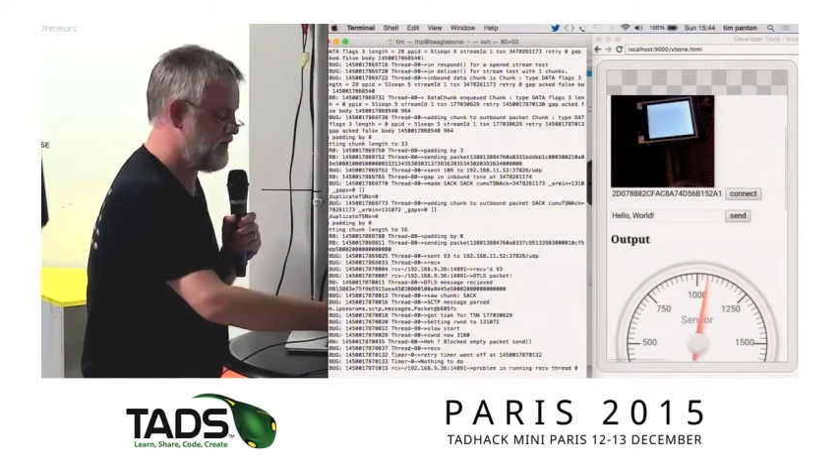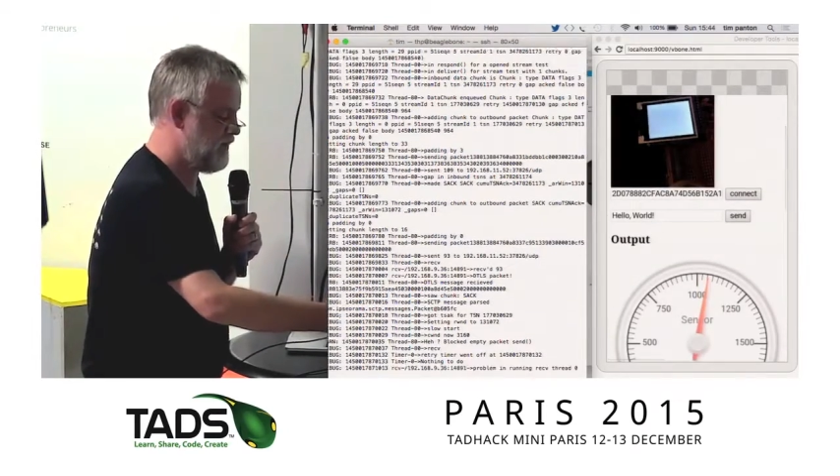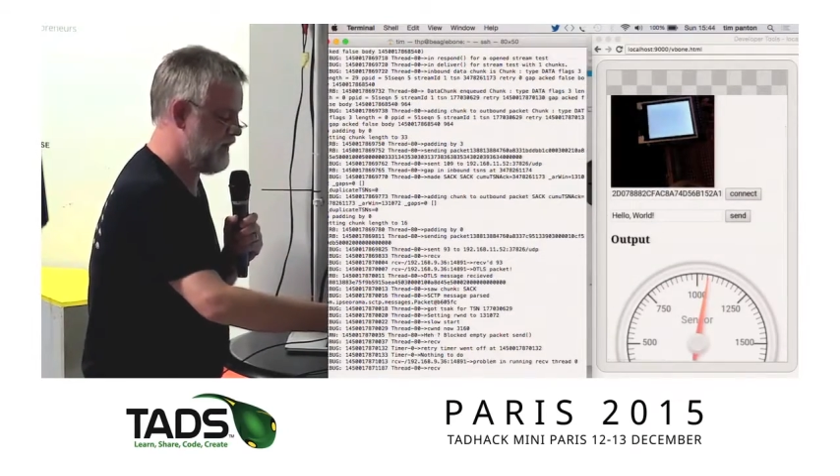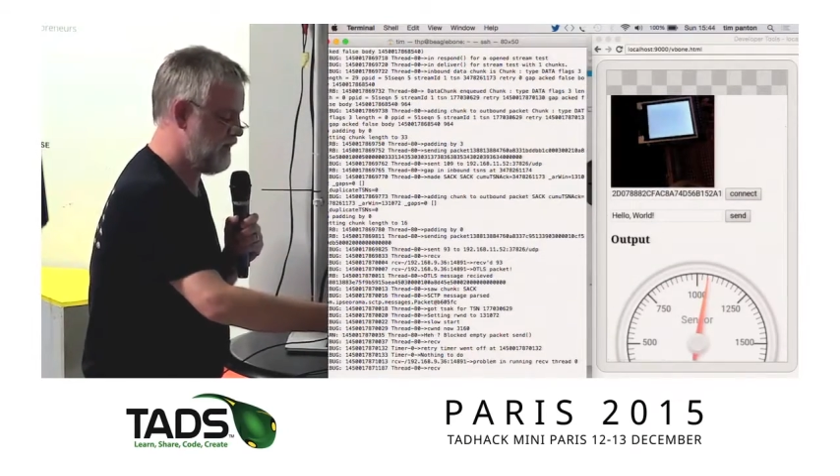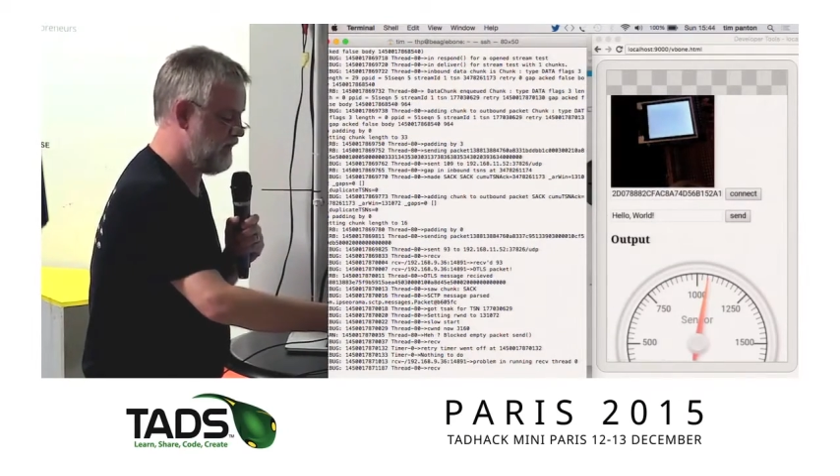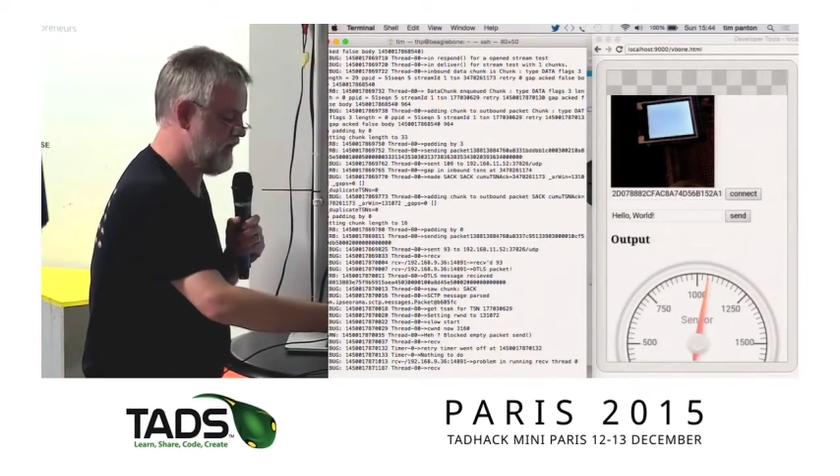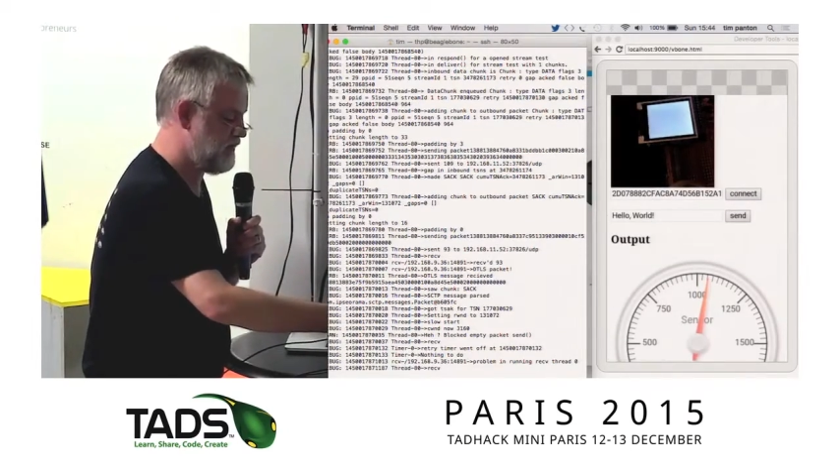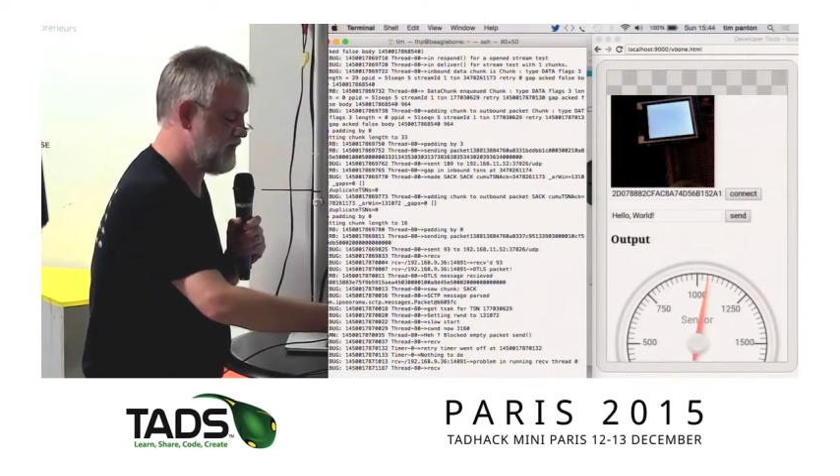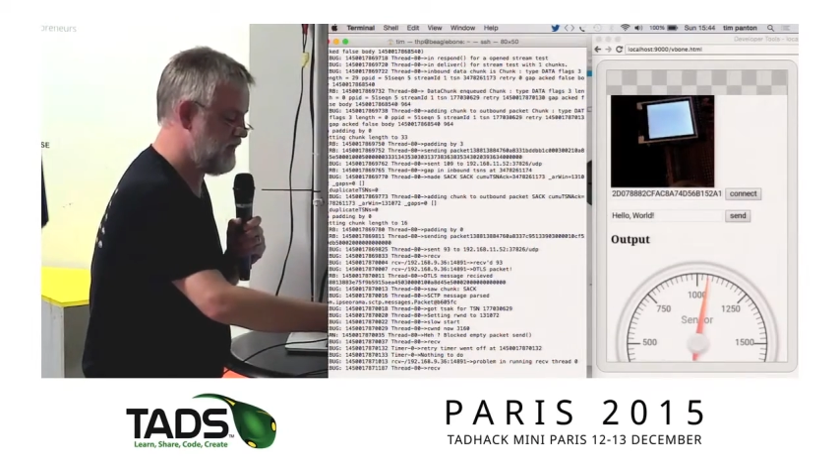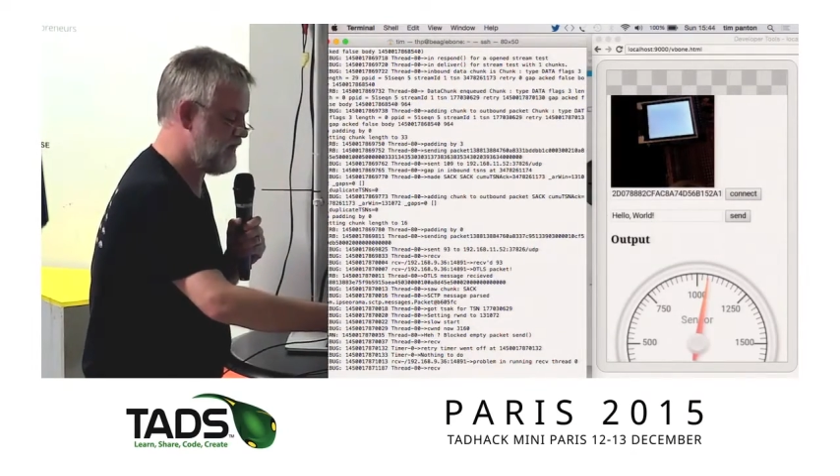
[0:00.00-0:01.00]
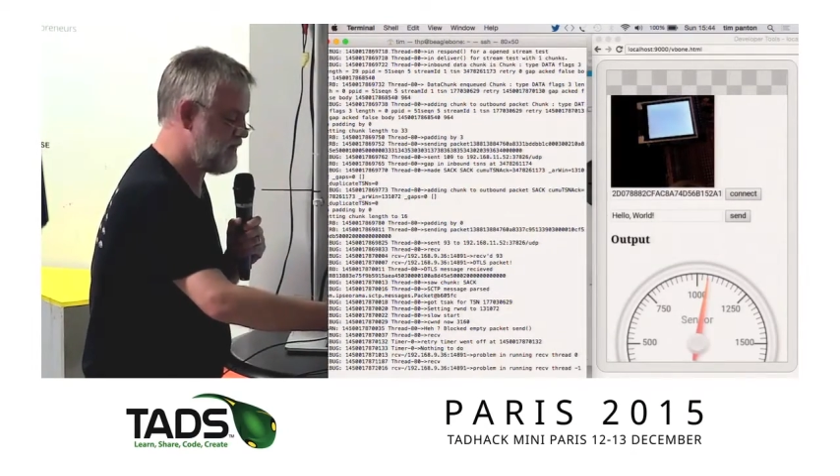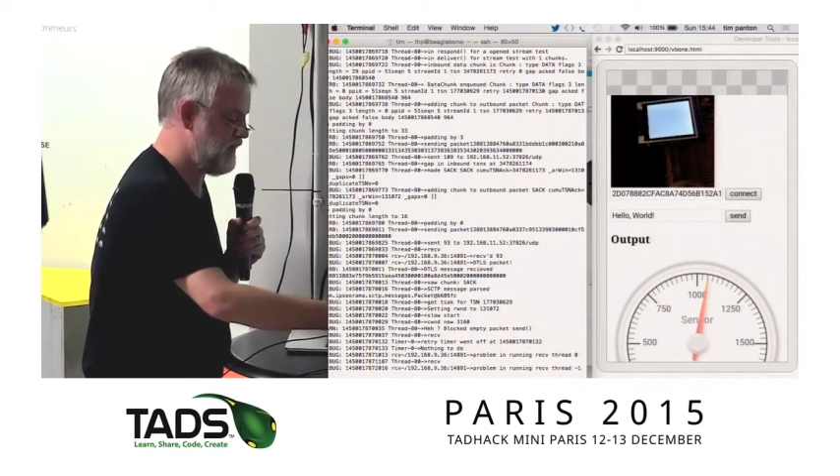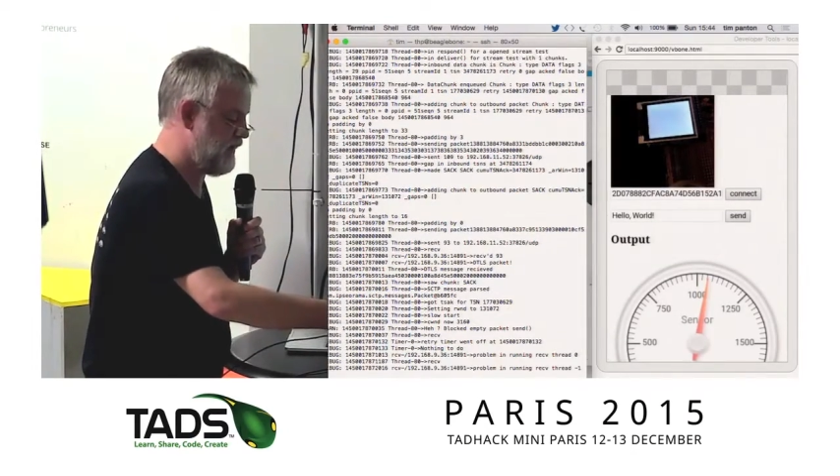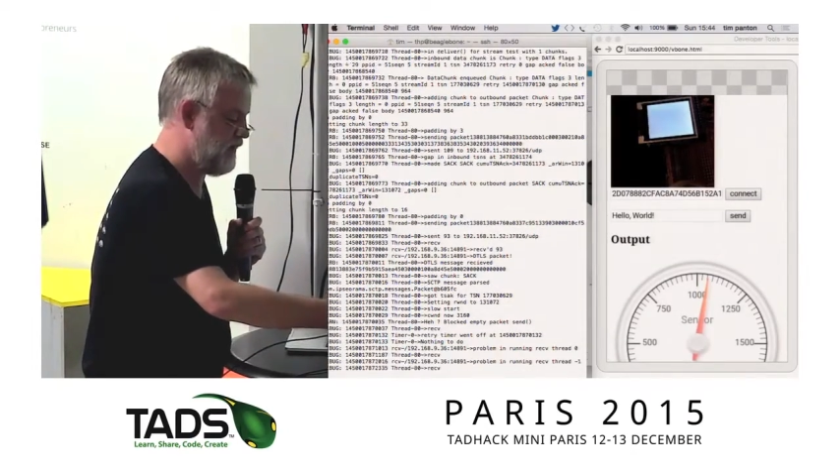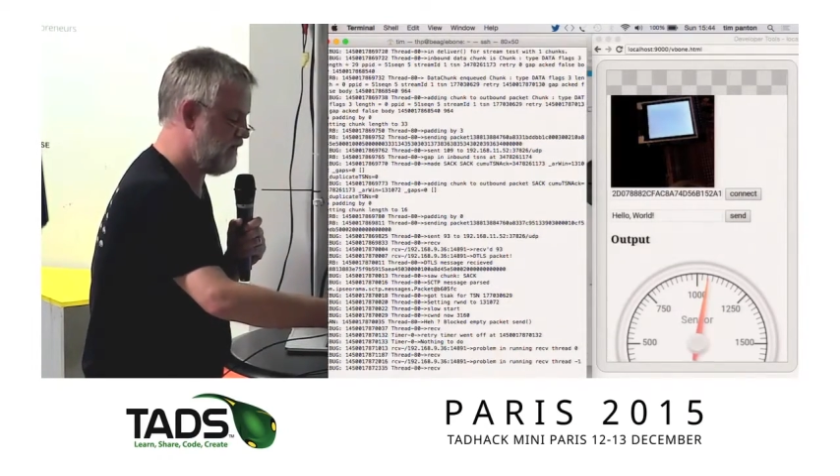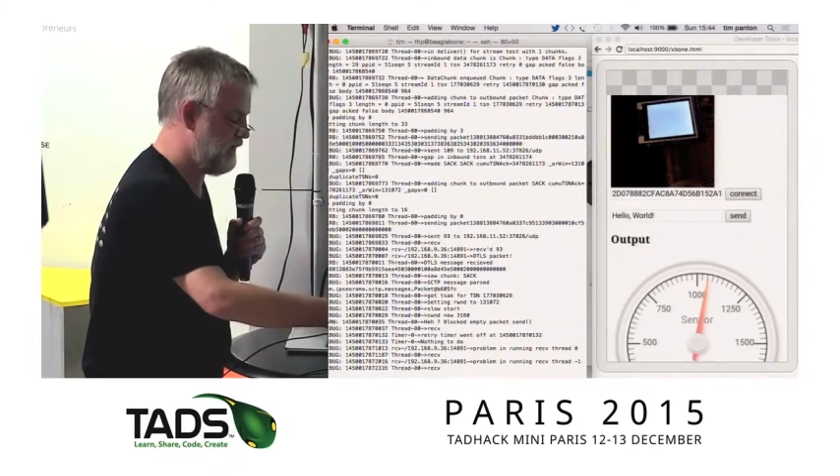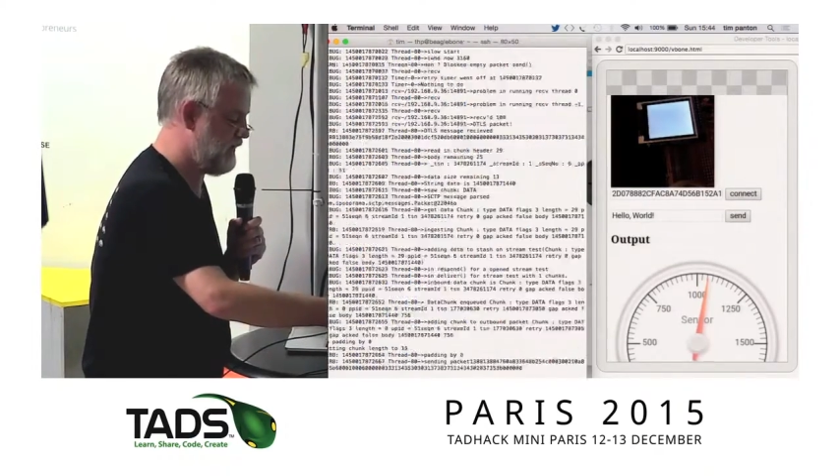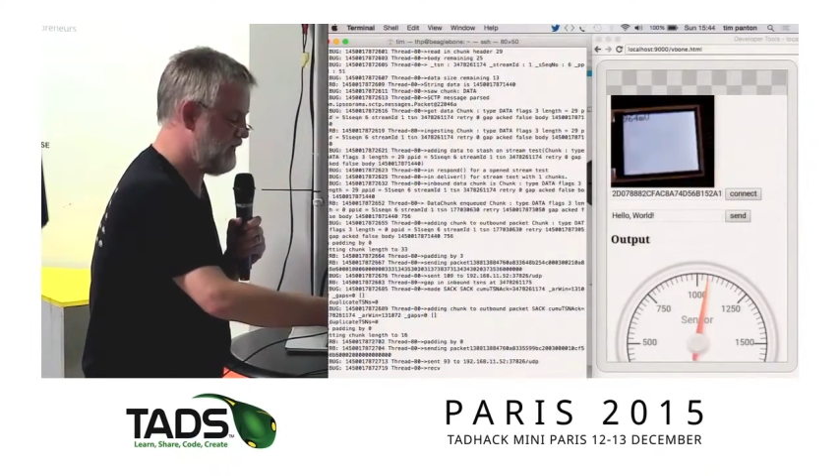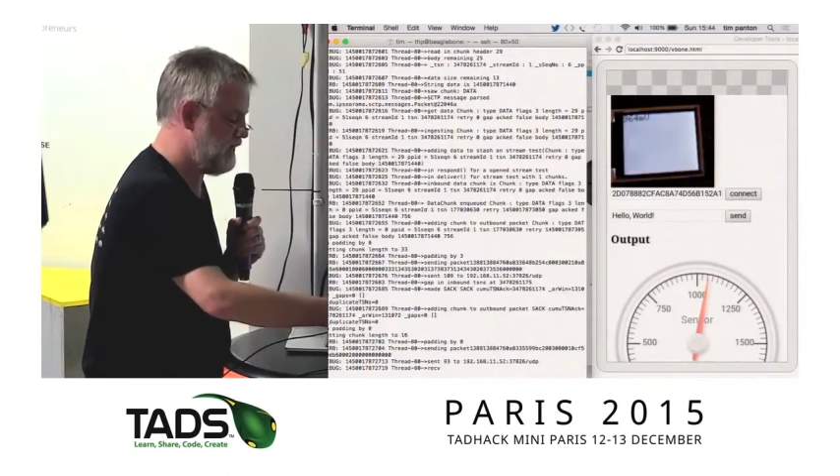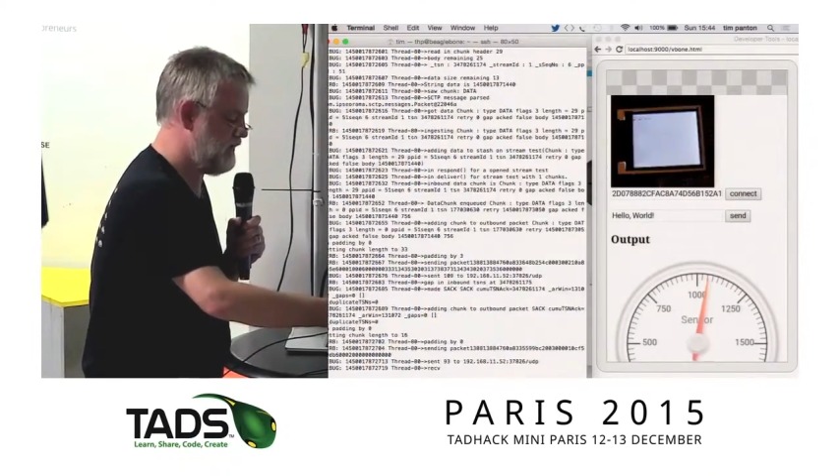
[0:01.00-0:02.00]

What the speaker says: showing on the LCD screen, hopefully.